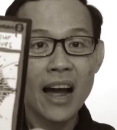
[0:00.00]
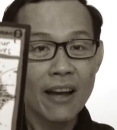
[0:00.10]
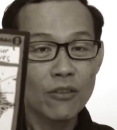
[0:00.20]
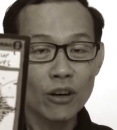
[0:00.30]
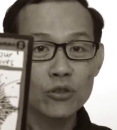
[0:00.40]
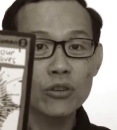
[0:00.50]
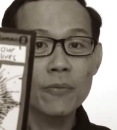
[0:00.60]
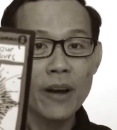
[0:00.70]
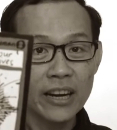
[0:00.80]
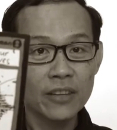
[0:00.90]
I have gone through a
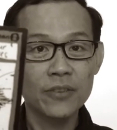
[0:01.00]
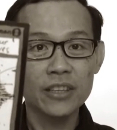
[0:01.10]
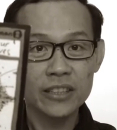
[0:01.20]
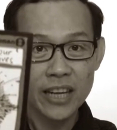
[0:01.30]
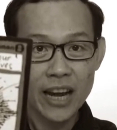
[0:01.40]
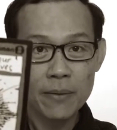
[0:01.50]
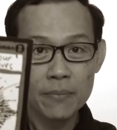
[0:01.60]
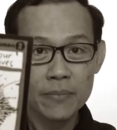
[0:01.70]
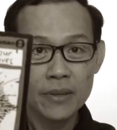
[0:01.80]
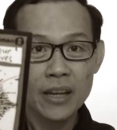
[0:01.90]
very difficult
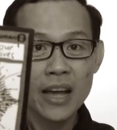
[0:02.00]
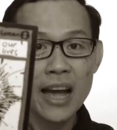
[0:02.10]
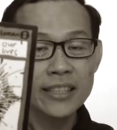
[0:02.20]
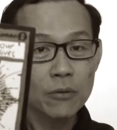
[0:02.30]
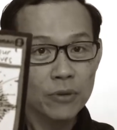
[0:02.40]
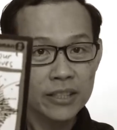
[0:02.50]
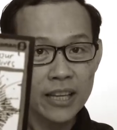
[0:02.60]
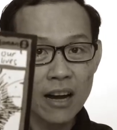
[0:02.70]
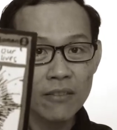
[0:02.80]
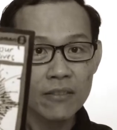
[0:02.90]
time. As a
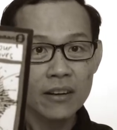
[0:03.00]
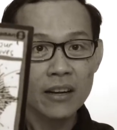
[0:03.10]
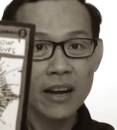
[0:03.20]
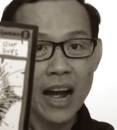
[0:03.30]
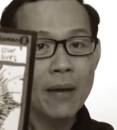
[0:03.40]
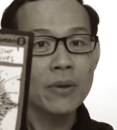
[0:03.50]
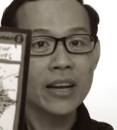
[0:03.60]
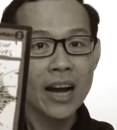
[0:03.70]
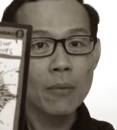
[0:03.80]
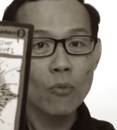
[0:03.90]
result, I
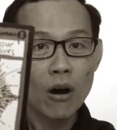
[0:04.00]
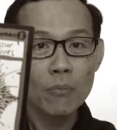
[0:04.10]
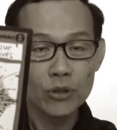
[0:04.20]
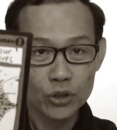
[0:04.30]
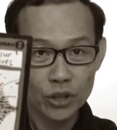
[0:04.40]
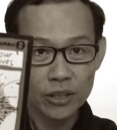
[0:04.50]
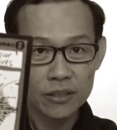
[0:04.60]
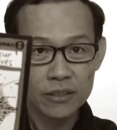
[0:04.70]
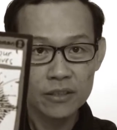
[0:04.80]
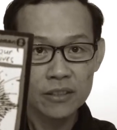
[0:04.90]
become more
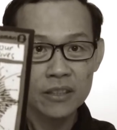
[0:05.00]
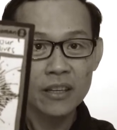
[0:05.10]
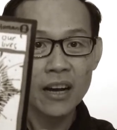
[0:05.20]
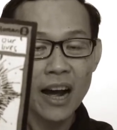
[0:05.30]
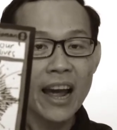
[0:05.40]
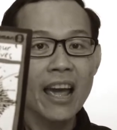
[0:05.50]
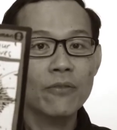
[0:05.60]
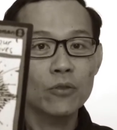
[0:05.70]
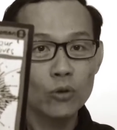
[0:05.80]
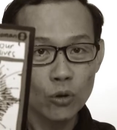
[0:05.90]
matured. I
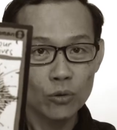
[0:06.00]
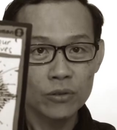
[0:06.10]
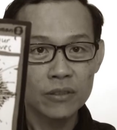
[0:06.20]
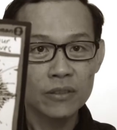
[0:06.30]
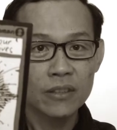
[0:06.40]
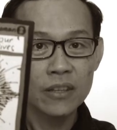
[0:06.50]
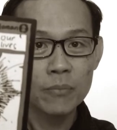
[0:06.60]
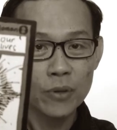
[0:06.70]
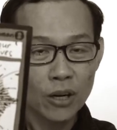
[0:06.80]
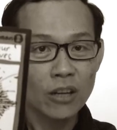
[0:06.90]
have grown
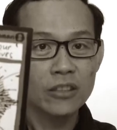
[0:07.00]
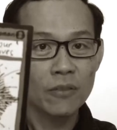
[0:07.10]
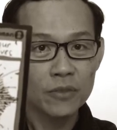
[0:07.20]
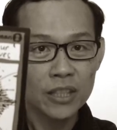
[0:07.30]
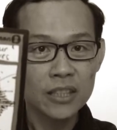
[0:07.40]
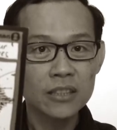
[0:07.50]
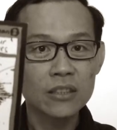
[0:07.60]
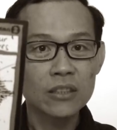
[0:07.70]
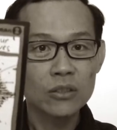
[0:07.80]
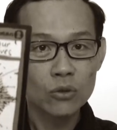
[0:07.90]
because of this
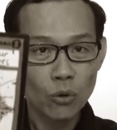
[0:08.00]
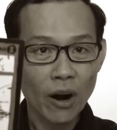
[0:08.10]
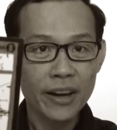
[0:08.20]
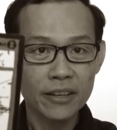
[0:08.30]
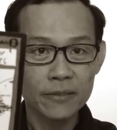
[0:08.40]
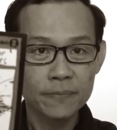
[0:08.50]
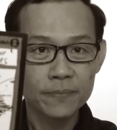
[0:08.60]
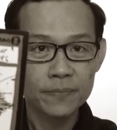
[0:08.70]
trial.